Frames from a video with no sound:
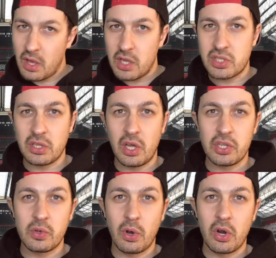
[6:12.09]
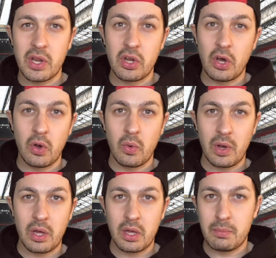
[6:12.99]
As a lot of you already
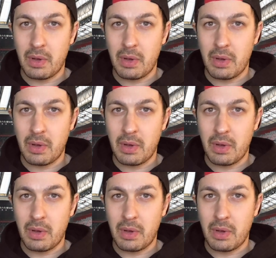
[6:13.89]
know,